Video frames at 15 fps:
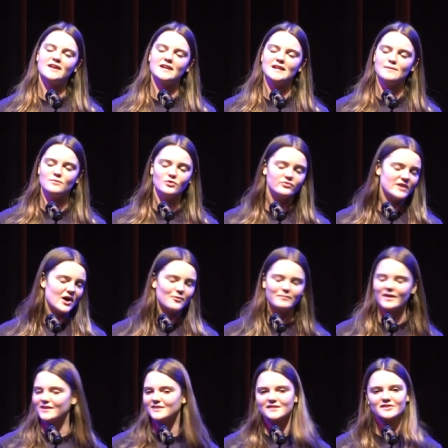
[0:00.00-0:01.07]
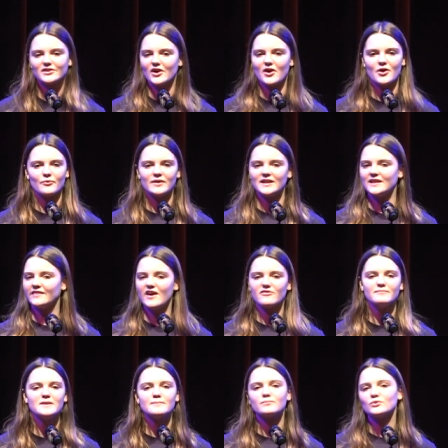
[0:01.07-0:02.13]
and he moved out months ago, and he left
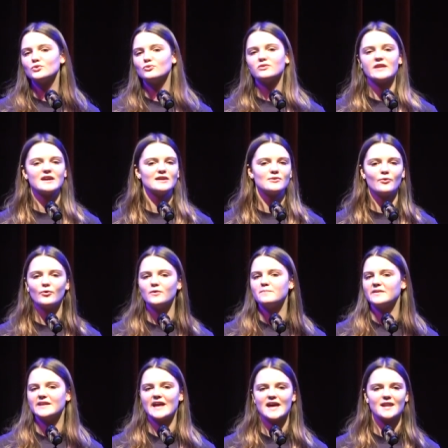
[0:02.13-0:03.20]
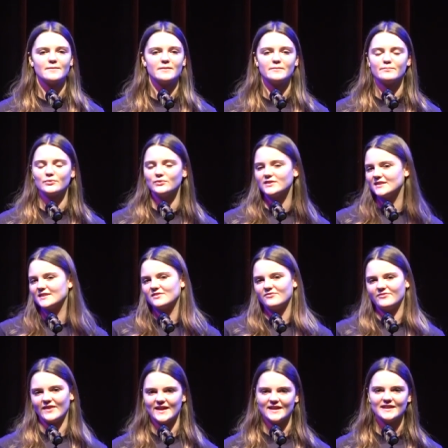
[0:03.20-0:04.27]
me bruised like an old banana, but bruises
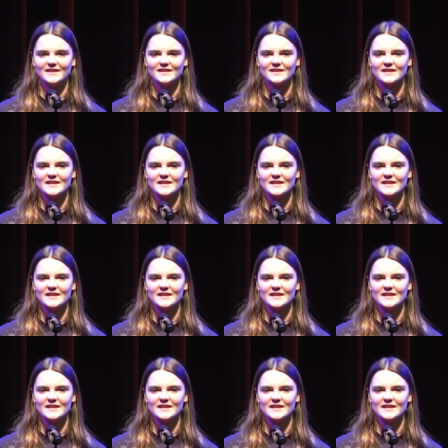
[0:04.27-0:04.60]
fade,